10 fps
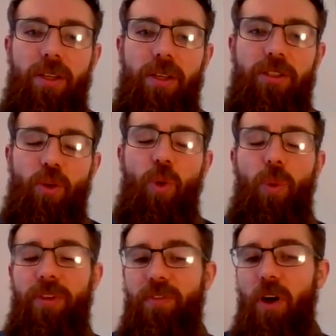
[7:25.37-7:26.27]
So what
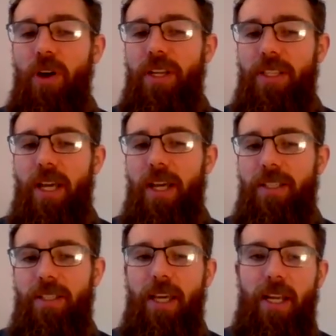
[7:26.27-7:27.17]
we find is that
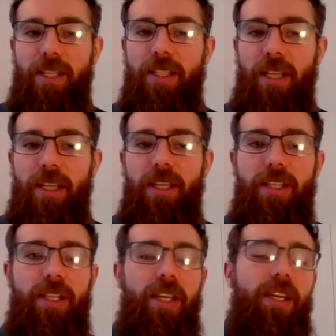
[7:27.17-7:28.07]
as galaxies
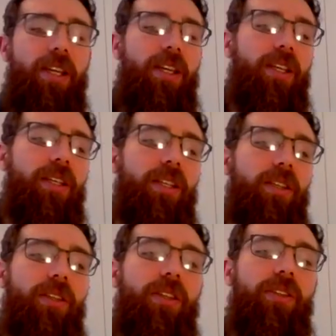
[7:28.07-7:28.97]
age,
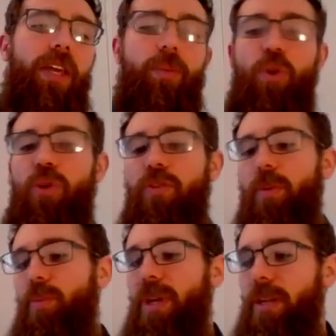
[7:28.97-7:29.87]
they move
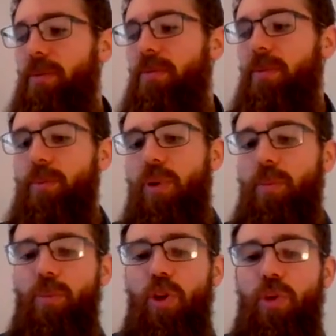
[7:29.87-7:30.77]
from being bl
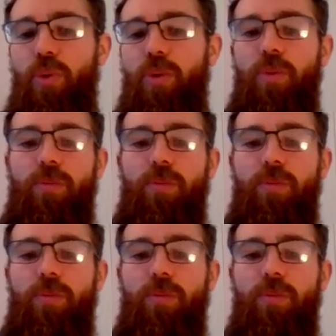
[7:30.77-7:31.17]
blue